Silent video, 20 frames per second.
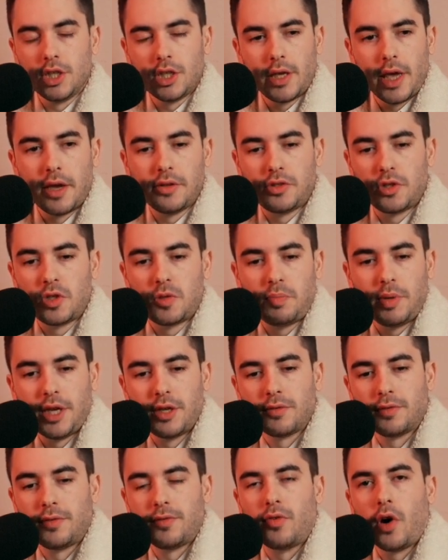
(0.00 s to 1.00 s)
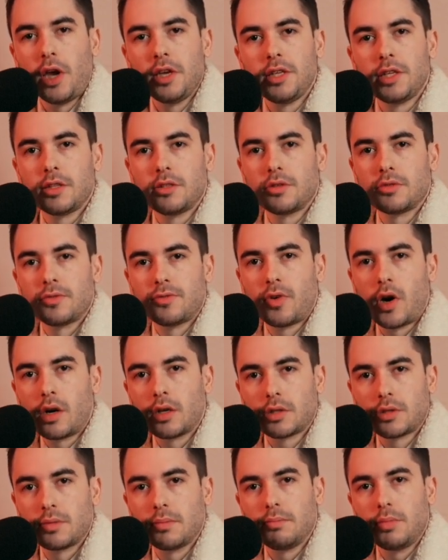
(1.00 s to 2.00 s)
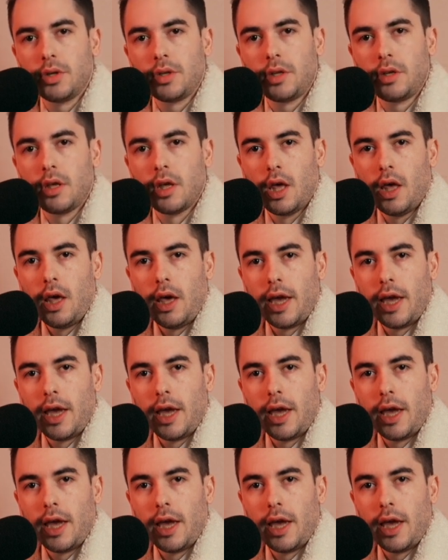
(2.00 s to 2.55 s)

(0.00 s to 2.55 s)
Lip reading: You can't just be invited to fuck somebody